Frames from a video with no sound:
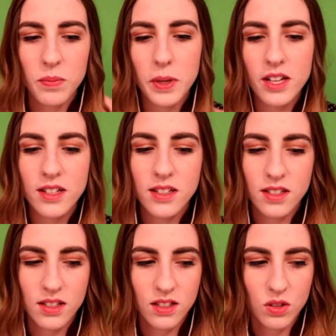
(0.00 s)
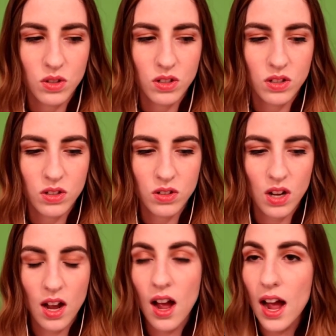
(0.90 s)
But
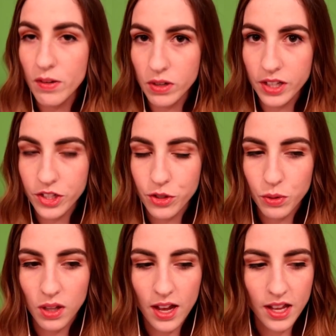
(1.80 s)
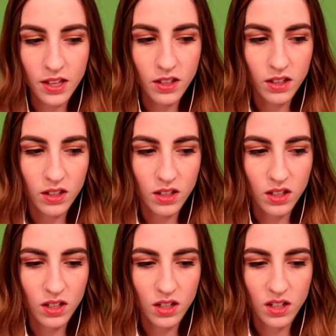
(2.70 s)
I really do like
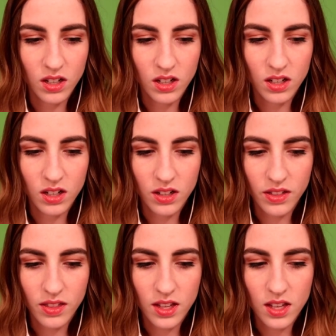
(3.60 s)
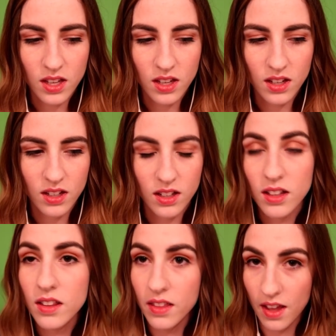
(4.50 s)
the
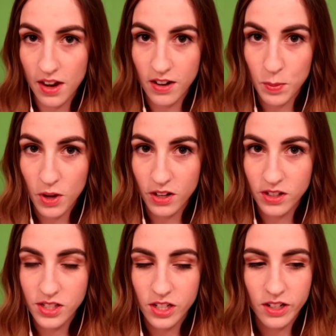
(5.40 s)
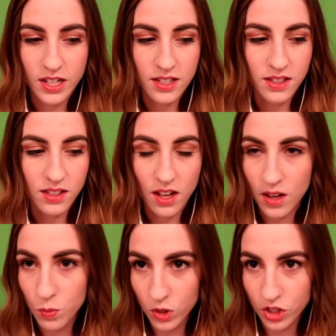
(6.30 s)
Harry Potter series,
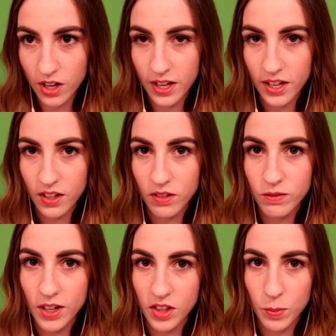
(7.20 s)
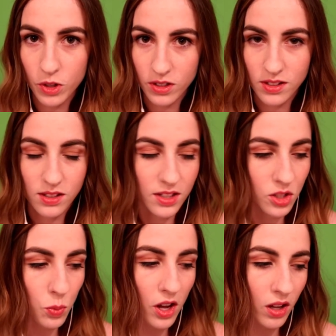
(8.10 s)
which I read the books
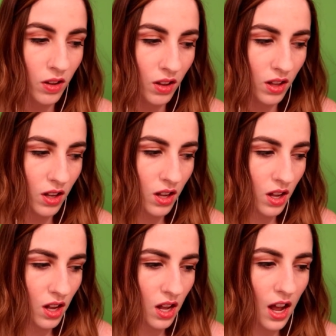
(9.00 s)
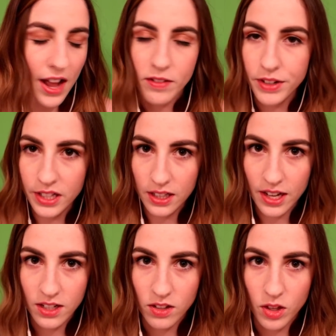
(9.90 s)
as well. I really
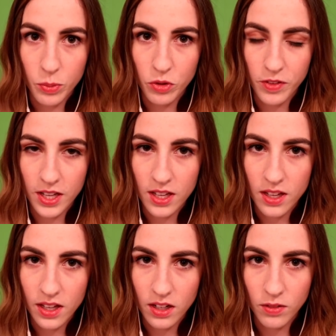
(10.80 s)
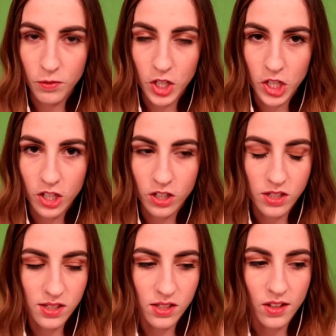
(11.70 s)
liked the movie Hidden
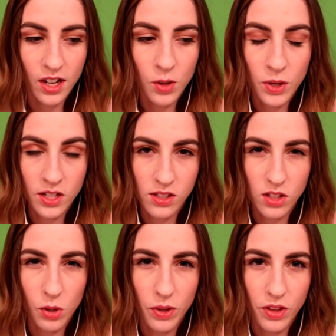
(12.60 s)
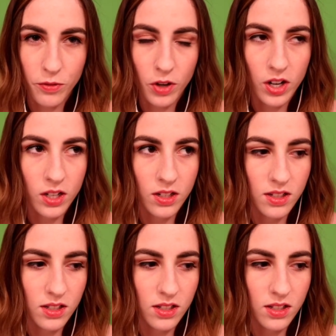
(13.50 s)
Figures that I went and saw with a friend.